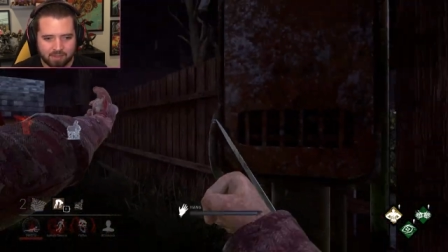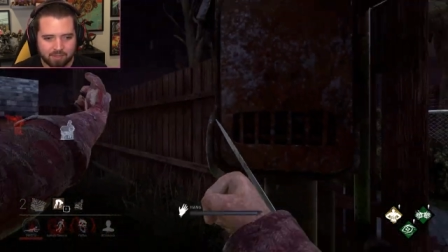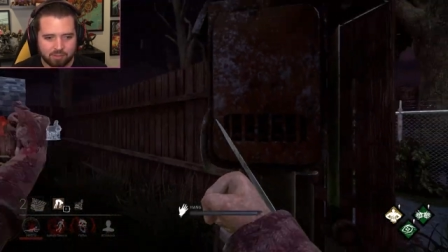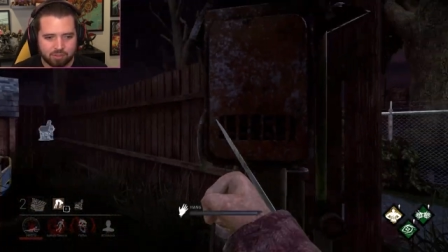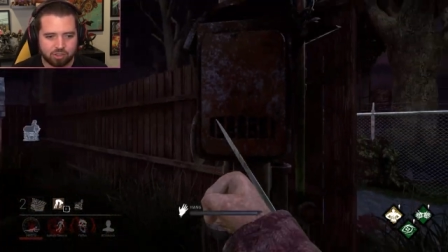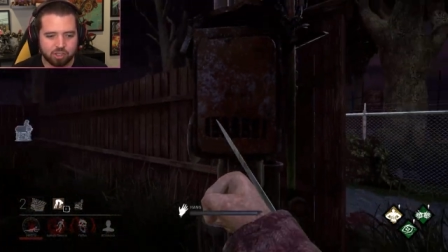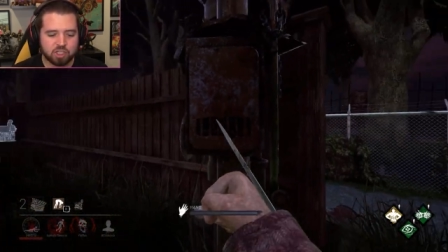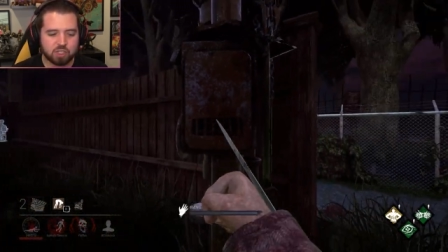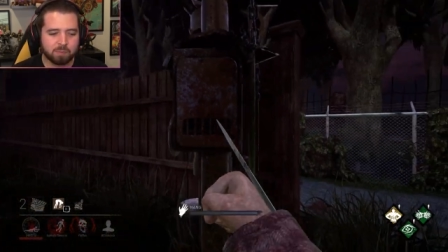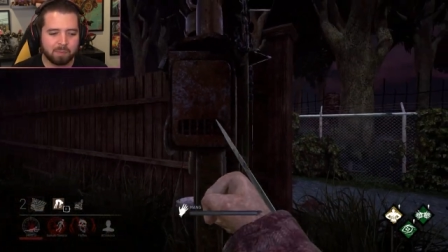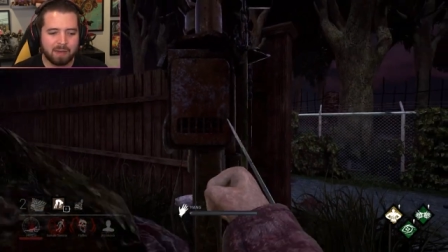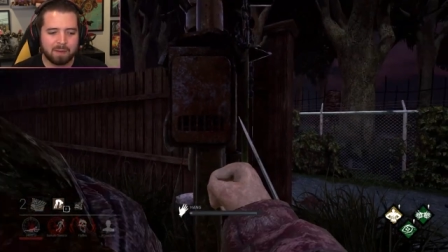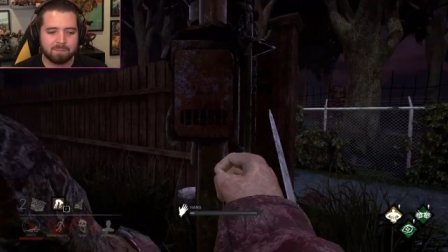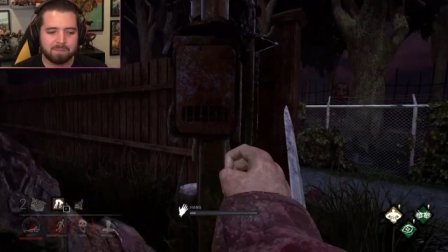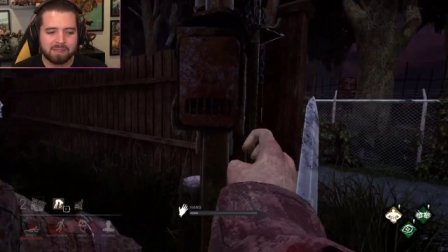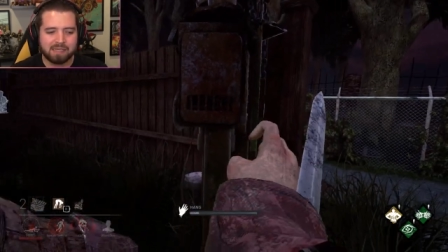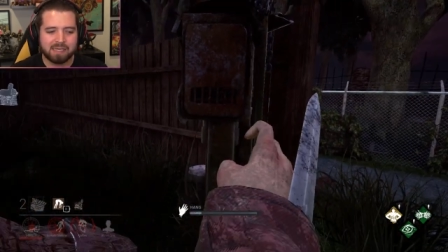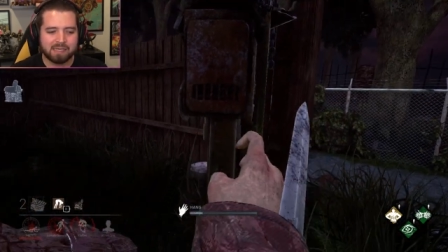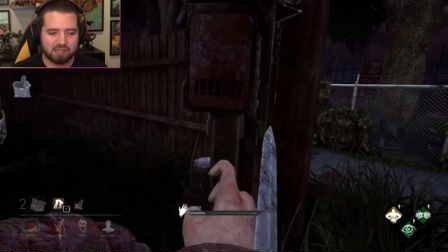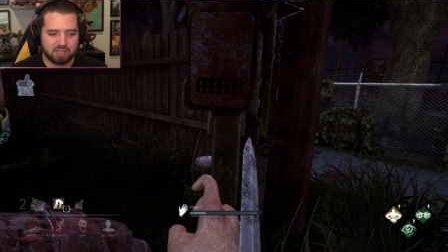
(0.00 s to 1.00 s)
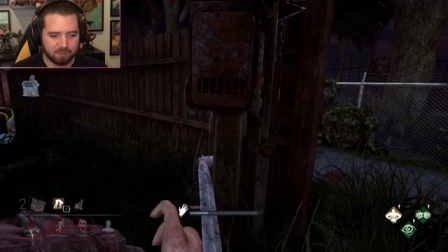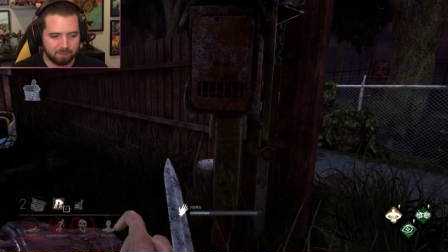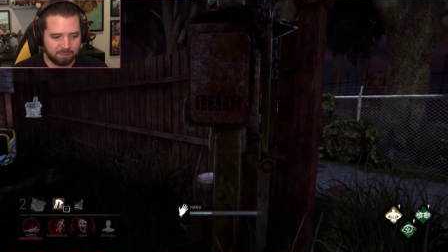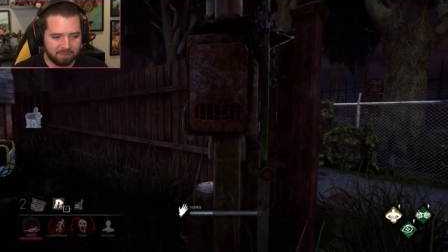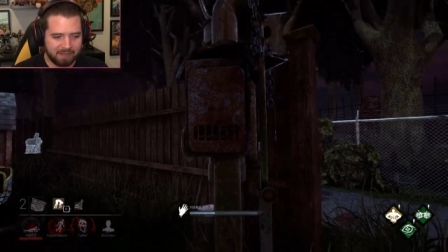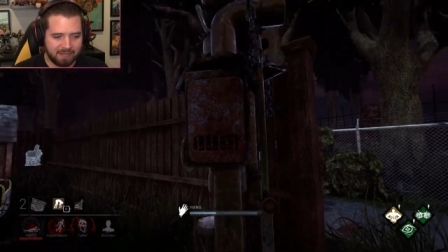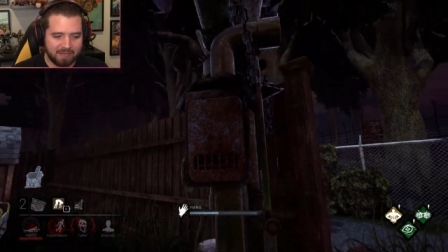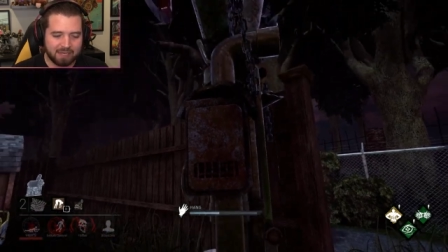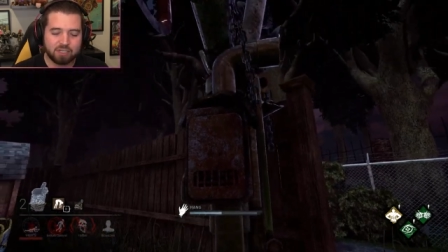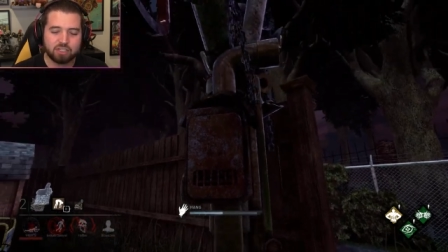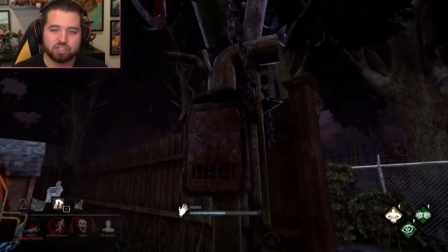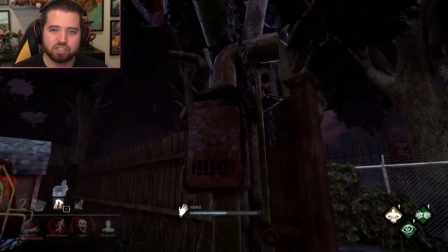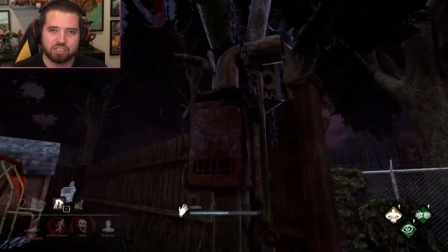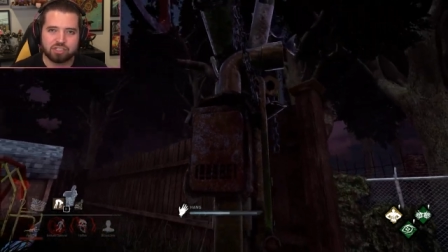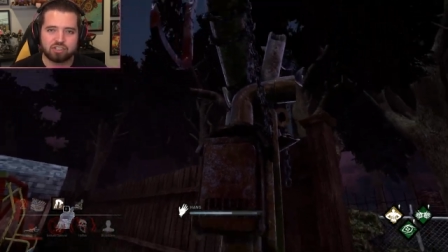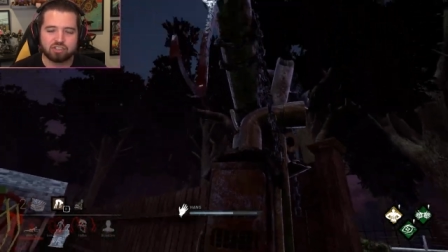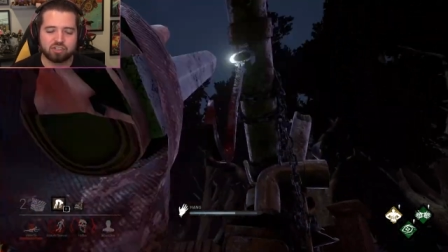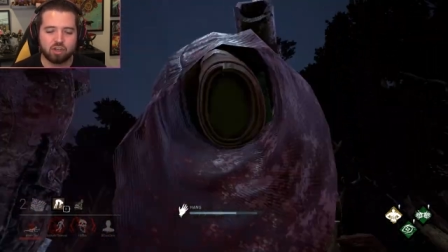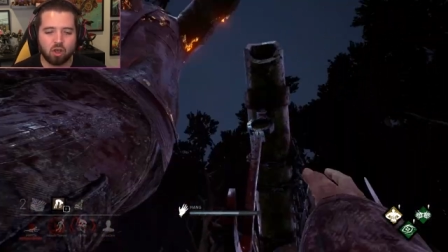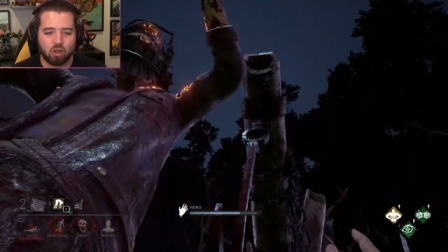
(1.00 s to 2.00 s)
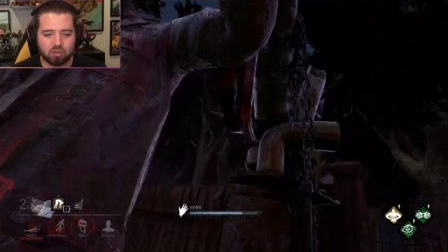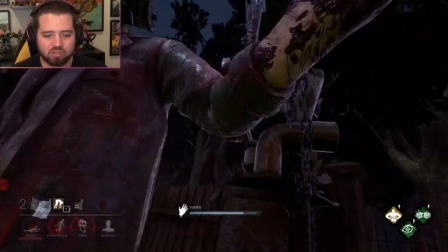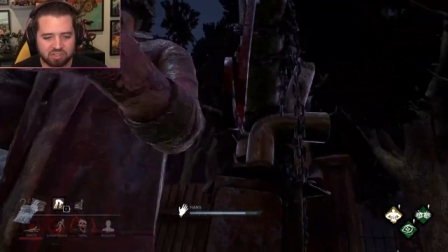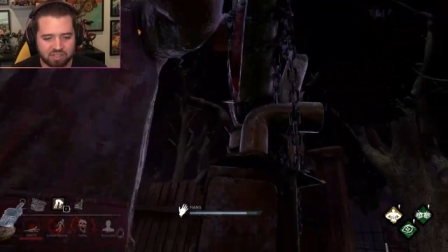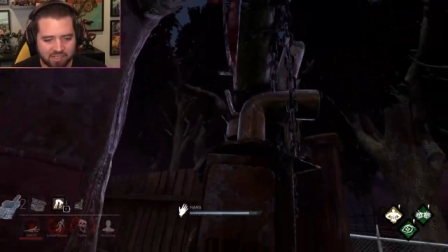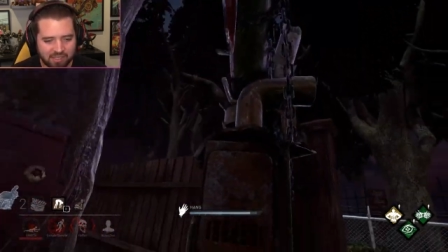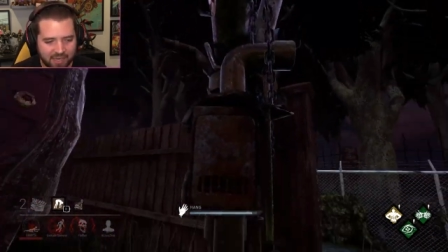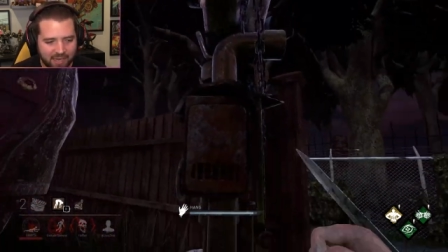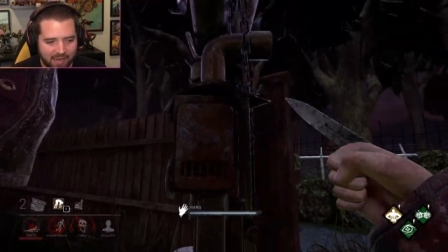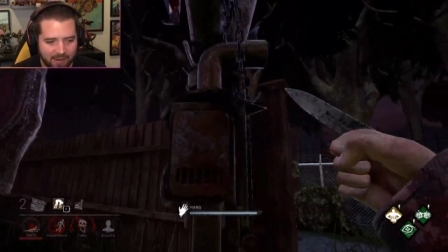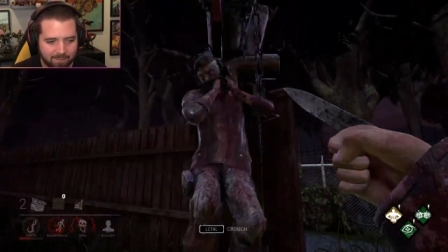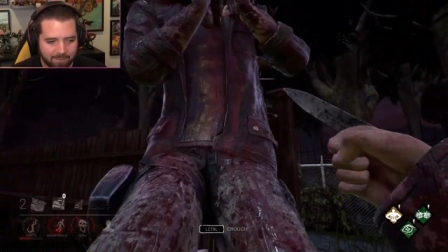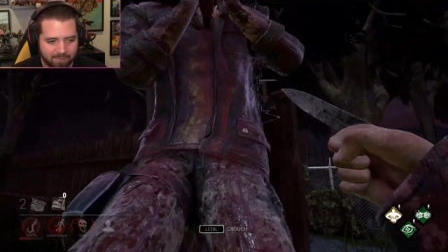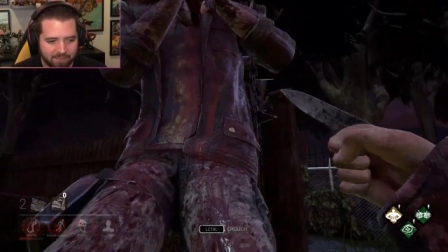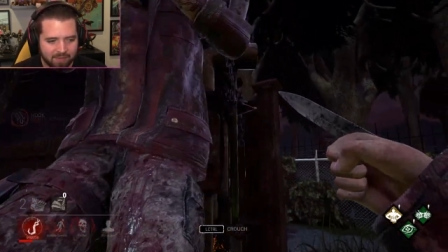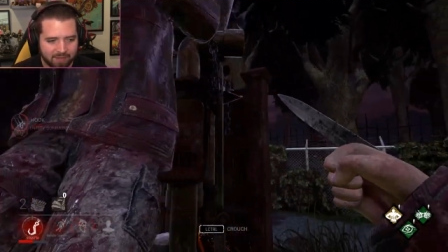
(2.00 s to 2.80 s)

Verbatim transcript: Just by being the pig, she stalls the game.